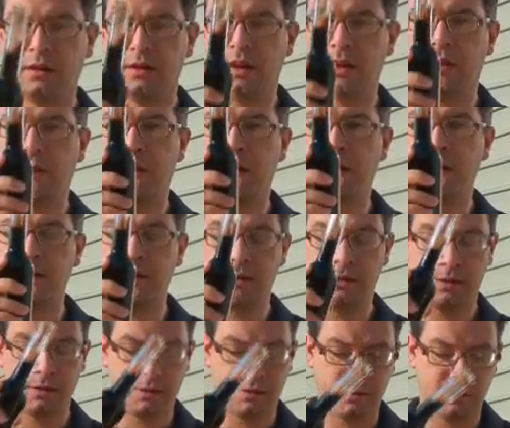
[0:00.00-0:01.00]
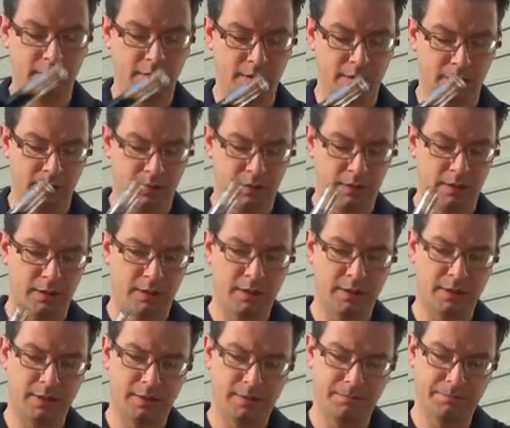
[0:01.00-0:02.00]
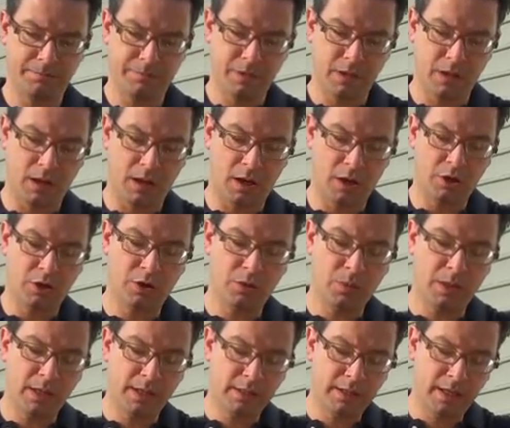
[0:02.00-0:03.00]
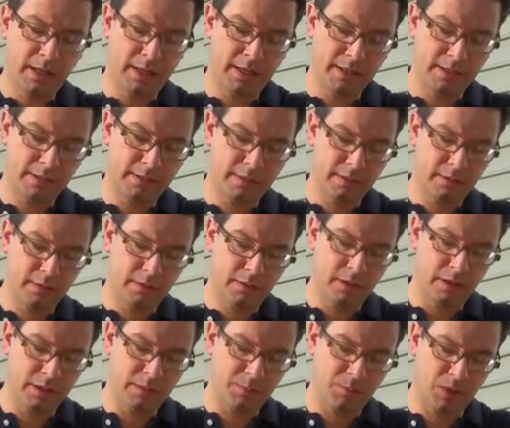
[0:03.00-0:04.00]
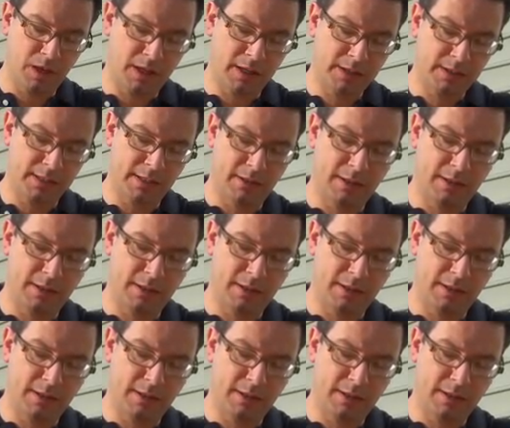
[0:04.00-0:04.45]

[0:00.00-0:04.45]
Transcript: a little of that thickness. A good way to taste these products.